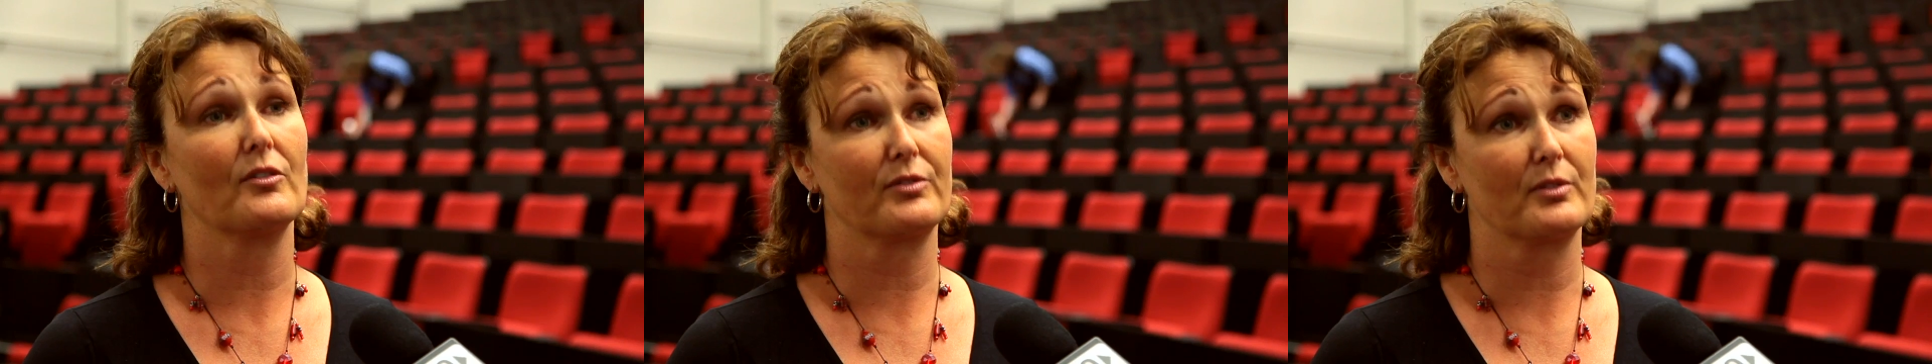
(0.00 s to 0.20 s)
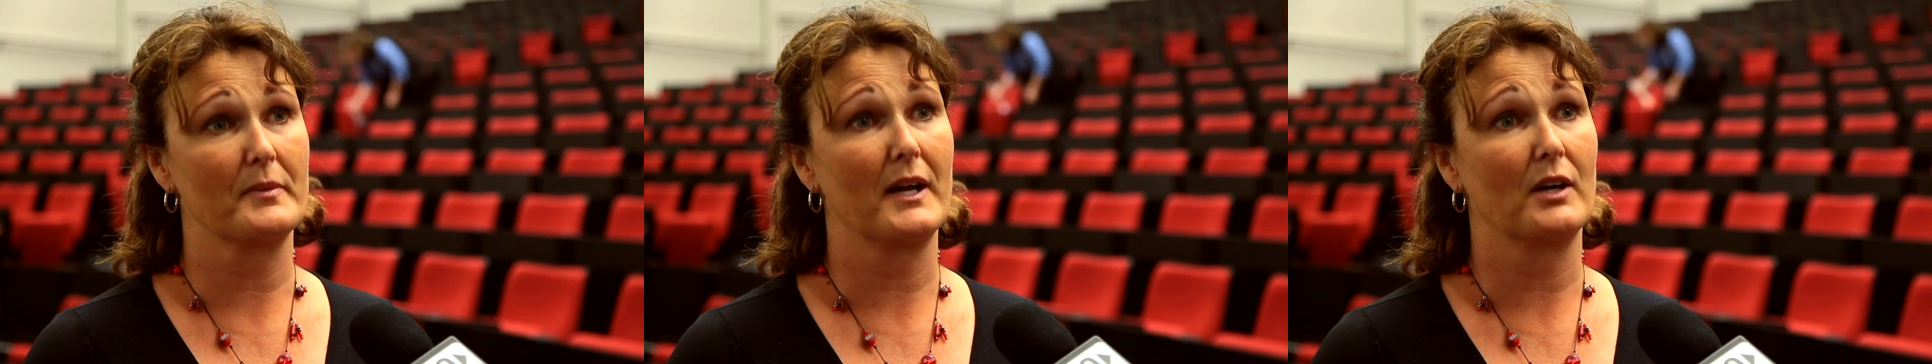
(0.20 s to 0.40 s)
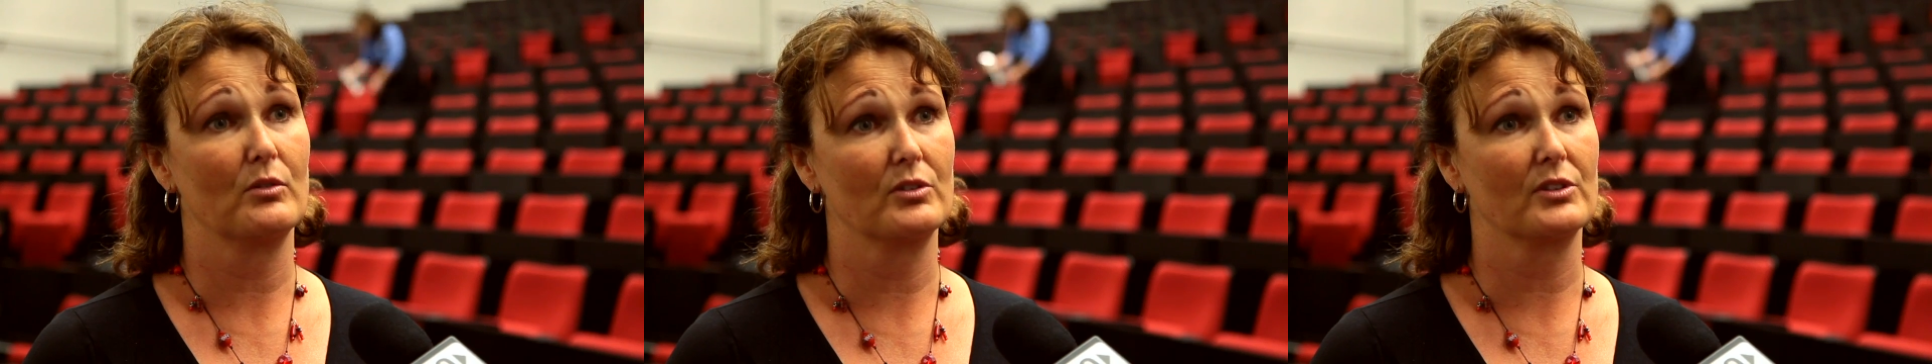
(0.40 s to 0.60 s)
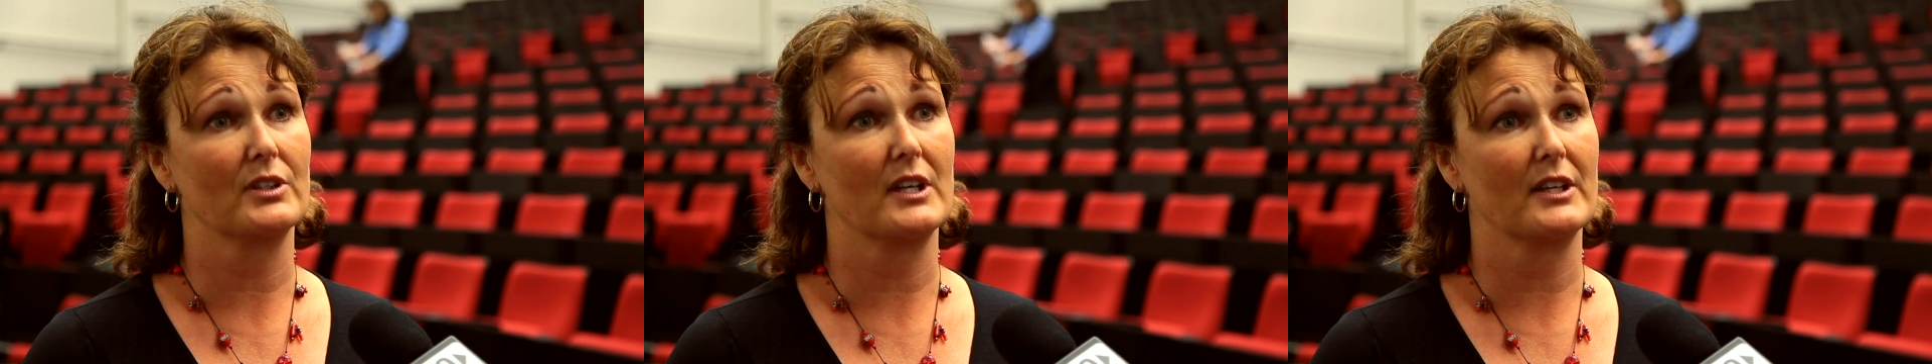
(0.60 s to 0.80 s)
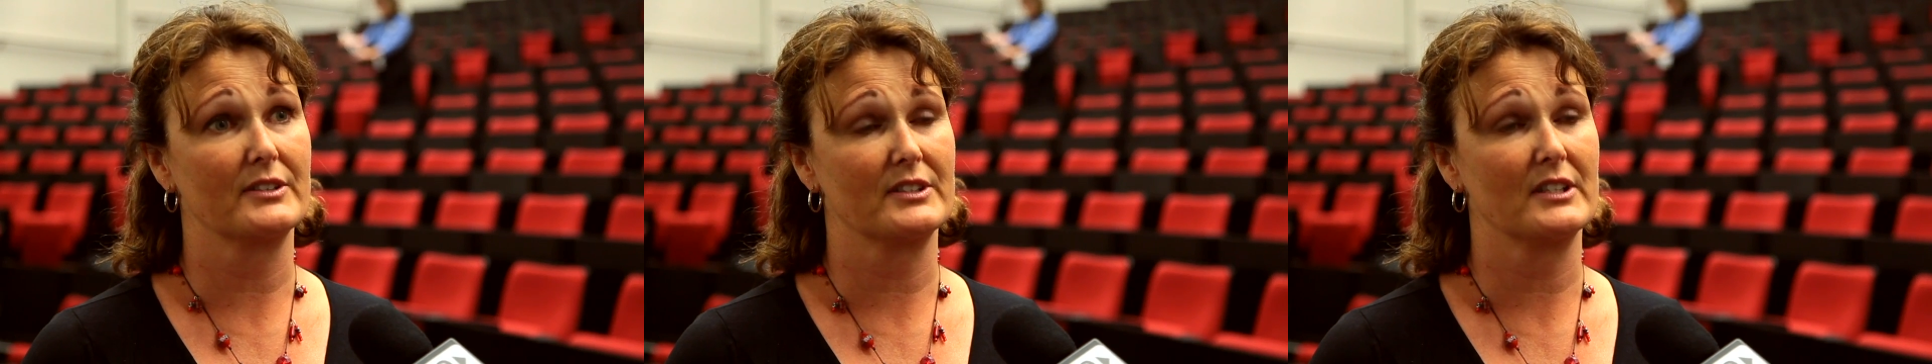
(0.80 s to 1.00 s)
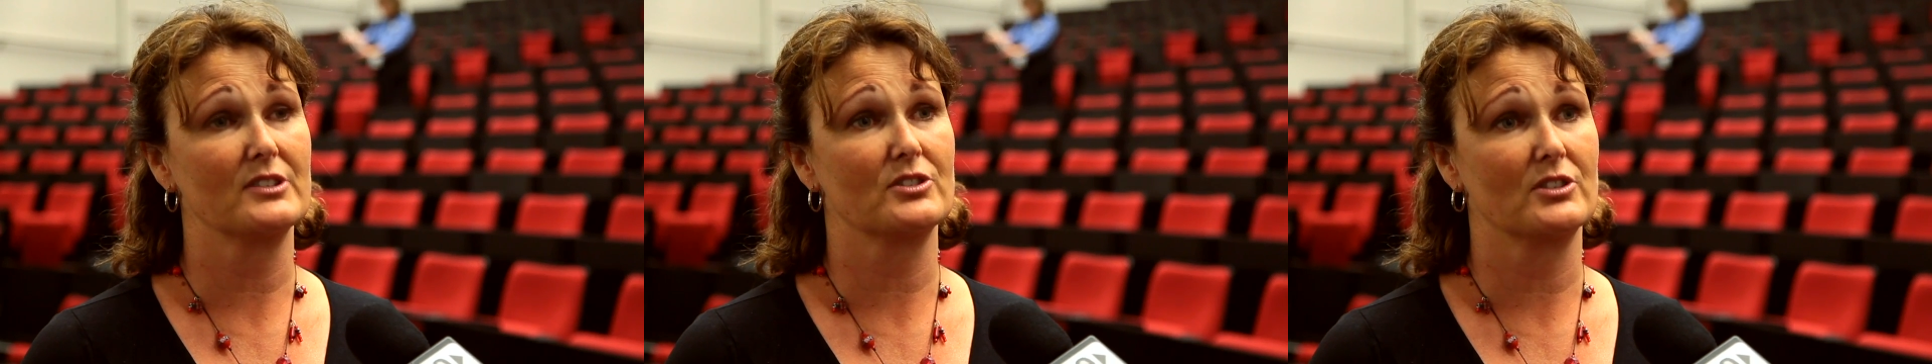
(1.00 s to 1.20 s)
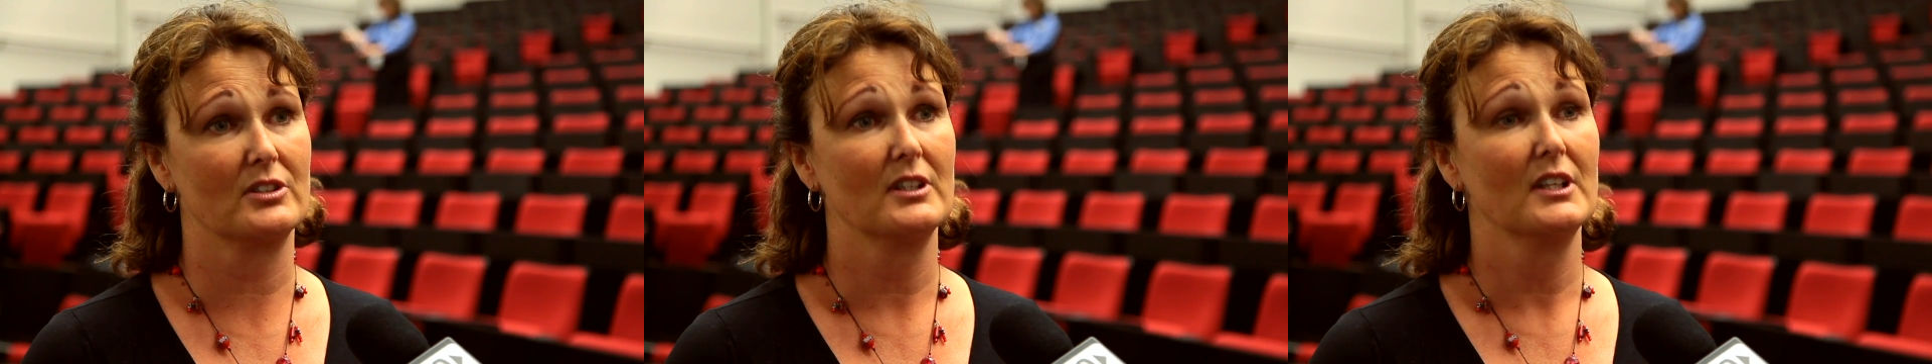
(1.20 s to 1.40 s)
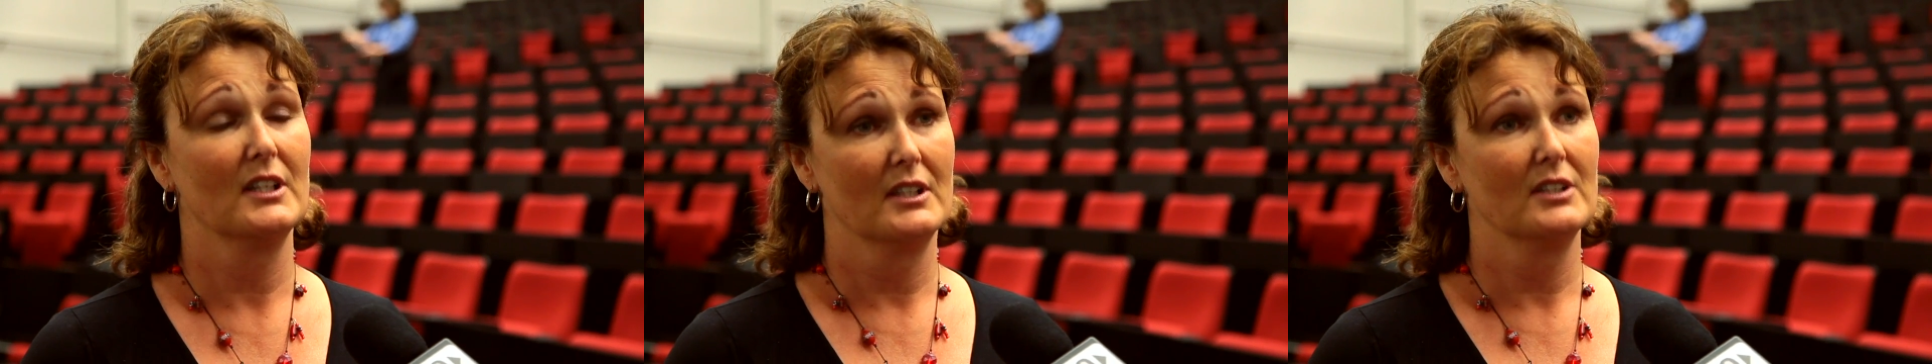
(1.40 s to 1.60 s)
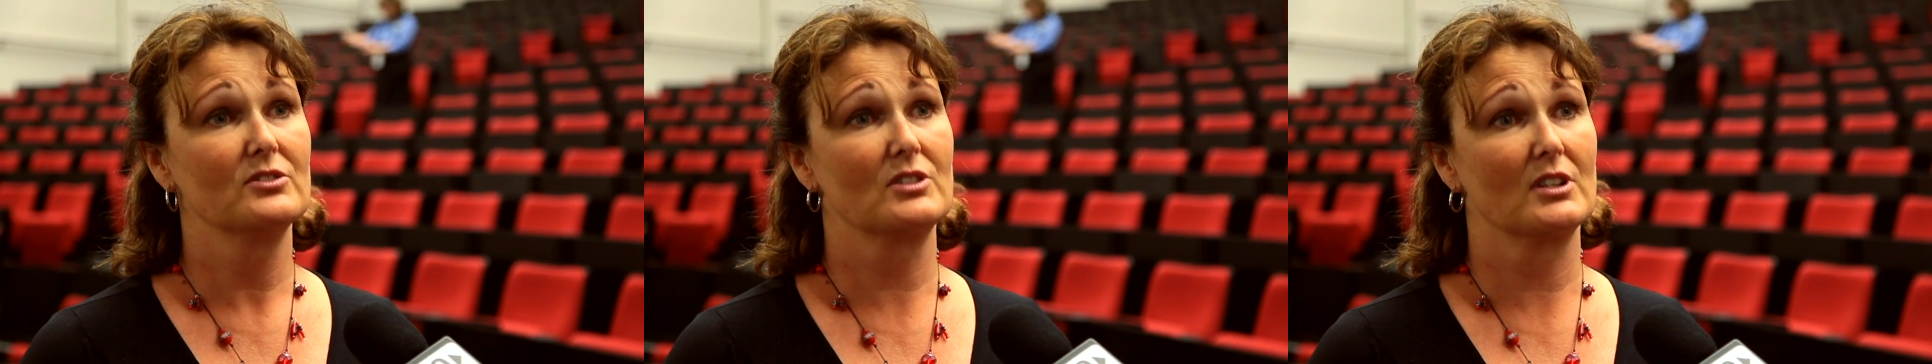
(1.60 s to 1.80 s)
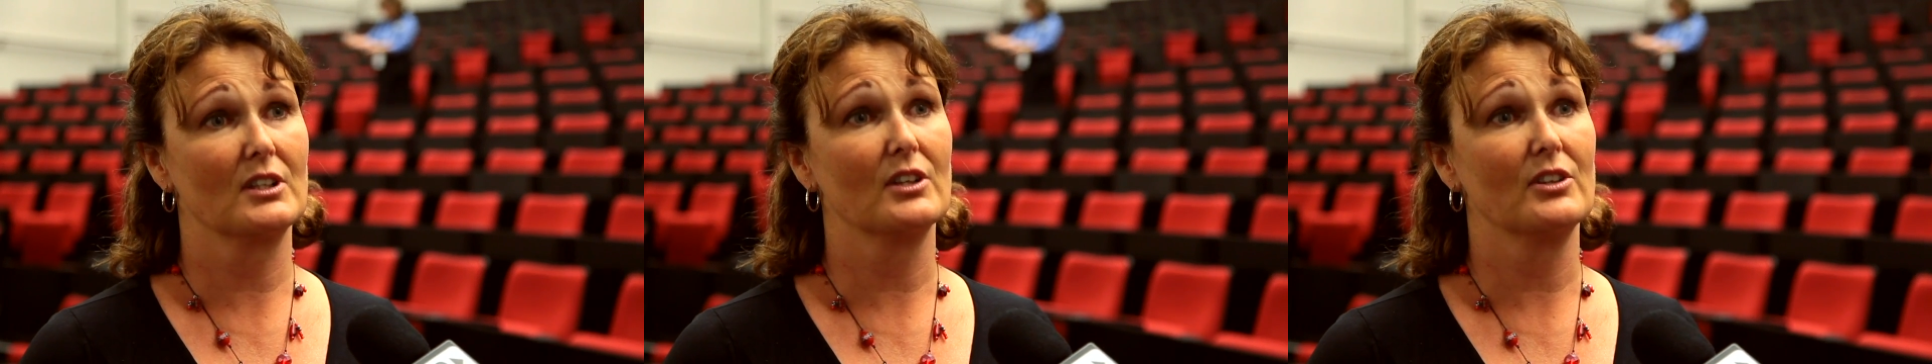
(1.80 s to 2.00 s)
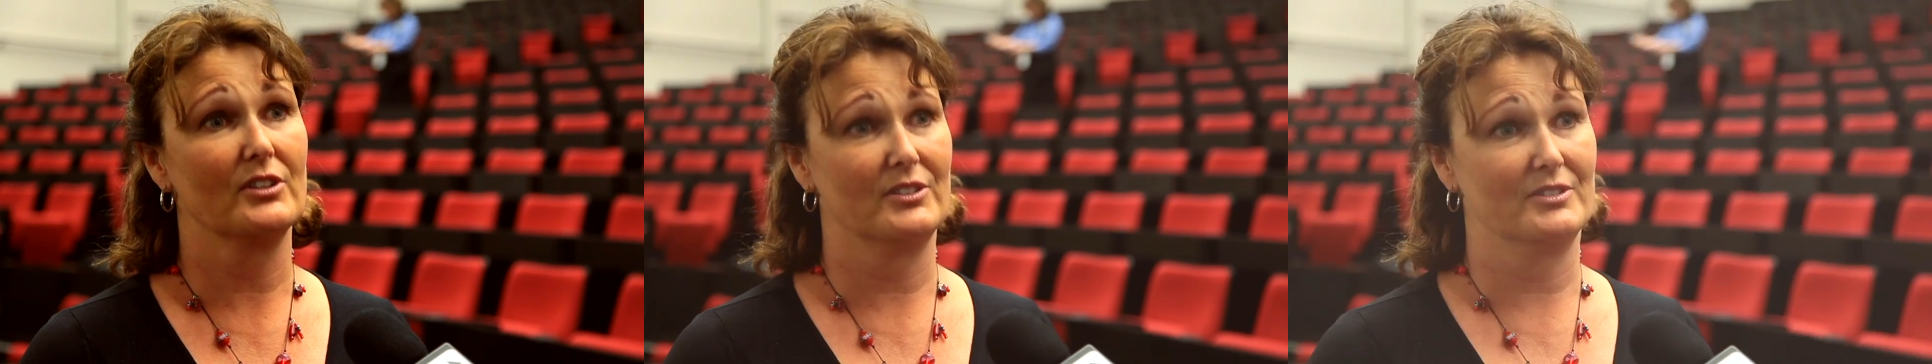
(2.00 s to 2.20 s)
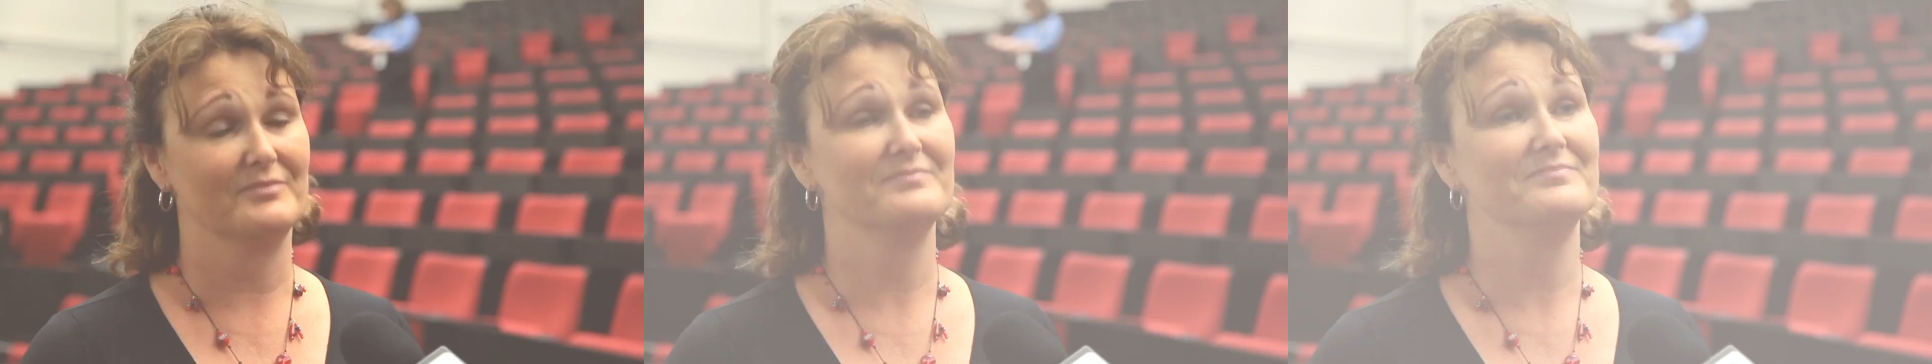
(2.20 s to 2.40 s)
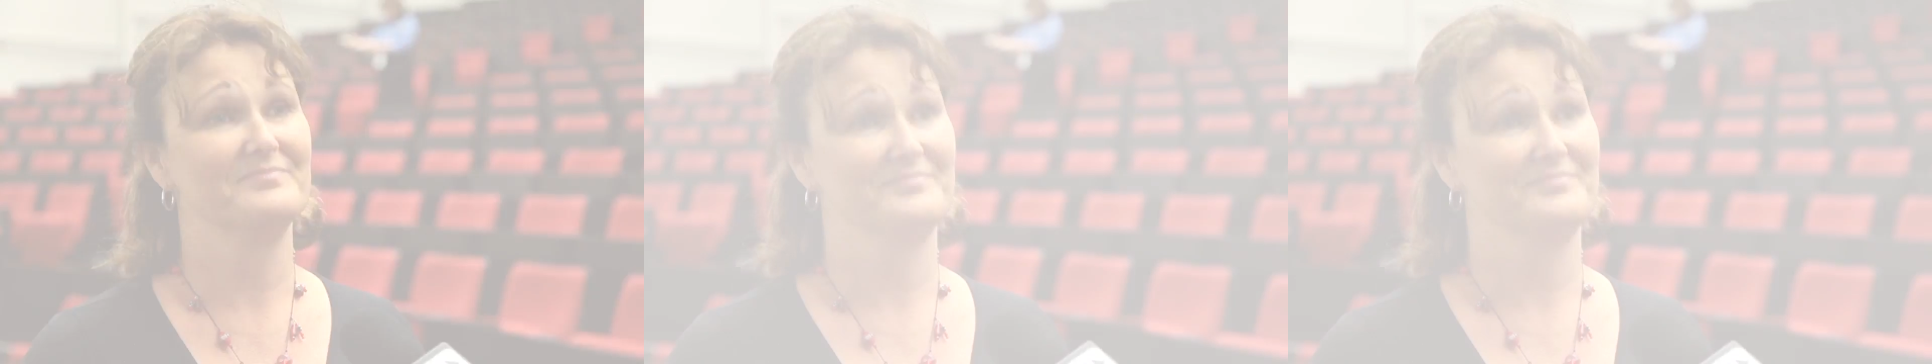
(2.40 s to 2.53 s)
from our organisation to learn.